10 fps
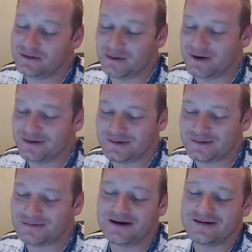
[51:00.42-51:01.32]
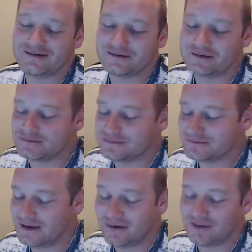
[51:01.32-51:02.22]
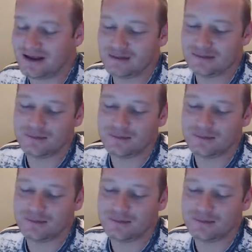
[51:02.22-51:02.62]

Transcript: around him, honestly. I don't like him,